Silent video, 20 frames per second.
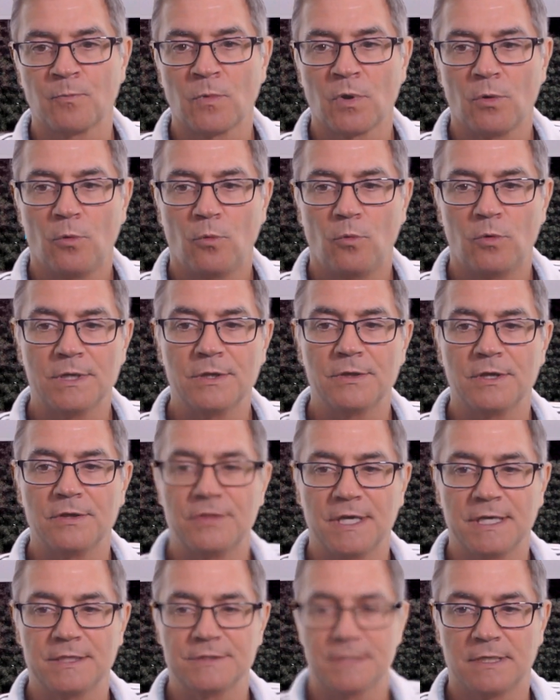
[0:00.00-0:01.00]
One of the
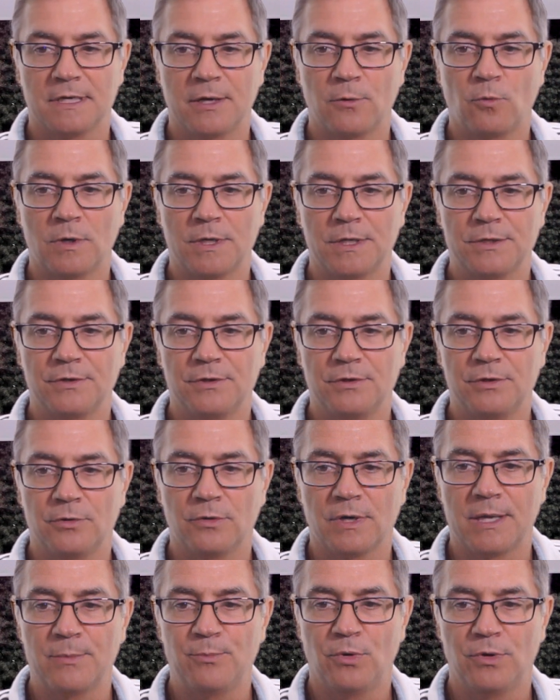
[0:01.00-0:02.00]
things that I wanted to do
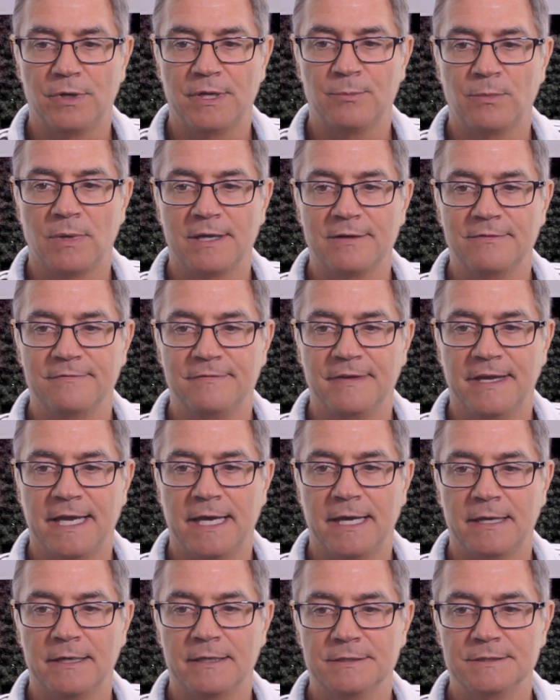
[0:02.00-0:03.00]
when I put in my
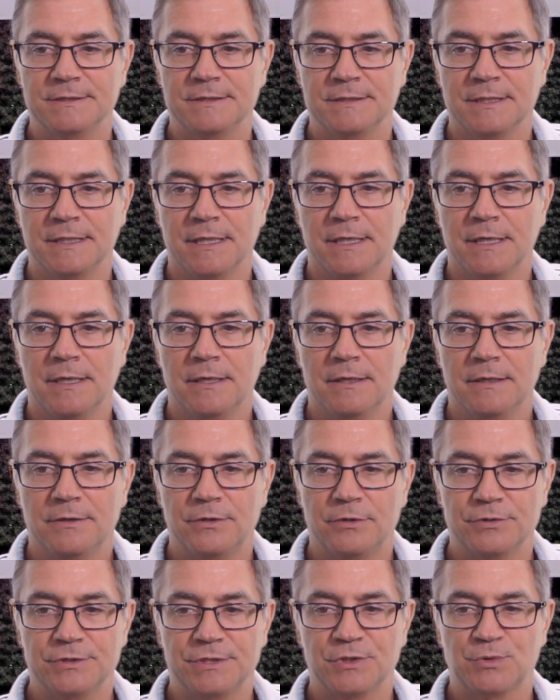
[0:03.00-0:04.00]
van is
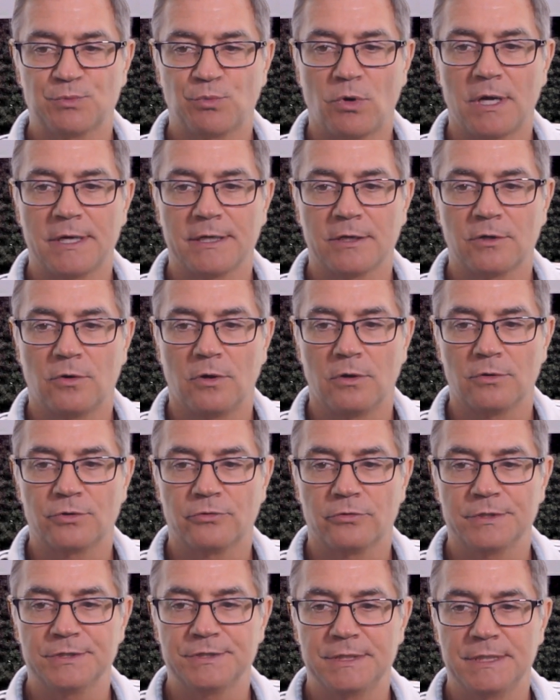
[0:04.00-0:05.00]
there's this product called
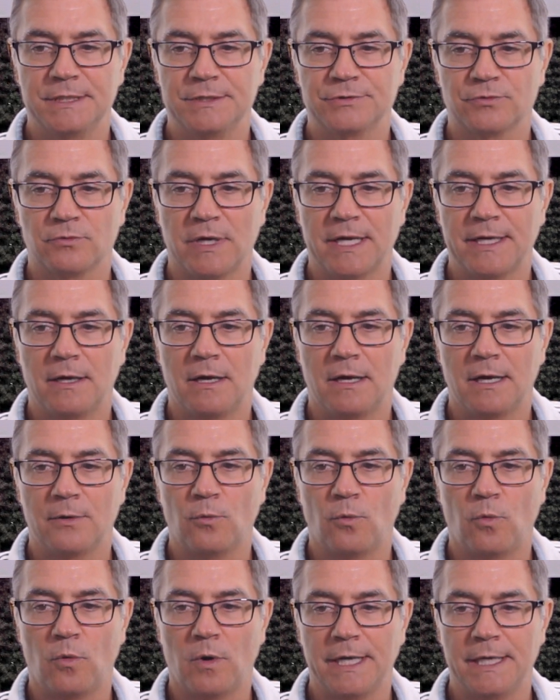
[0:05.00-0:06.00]
Christie's Red Hot
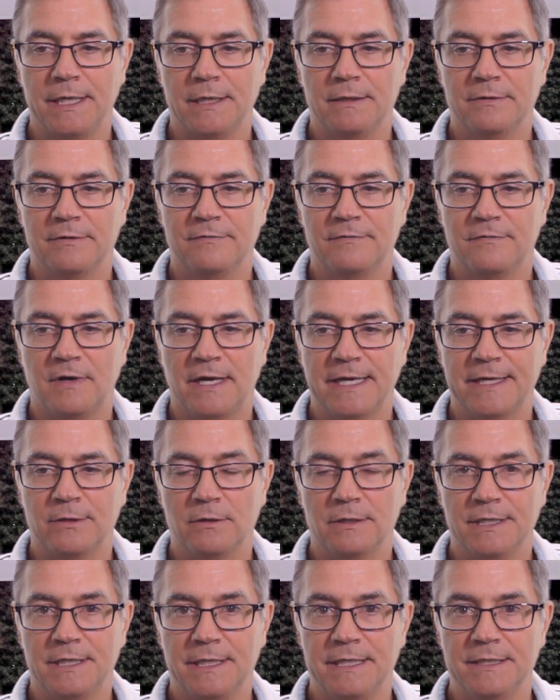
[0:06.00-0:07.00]
White
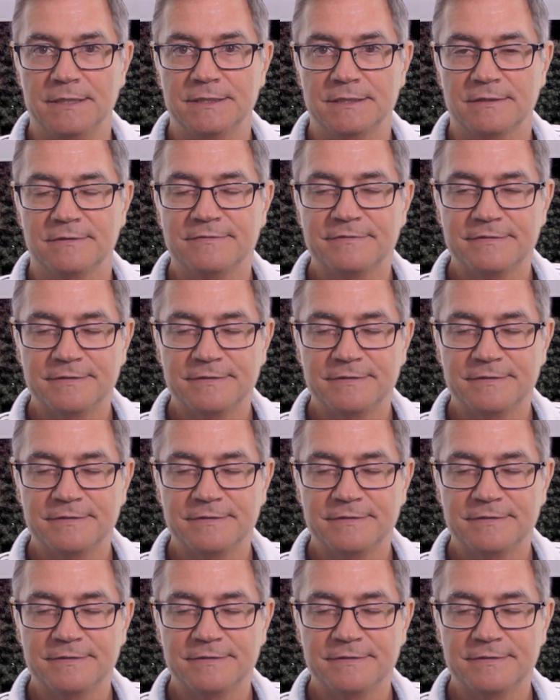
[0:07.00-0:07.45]
Vinyl Adhesive.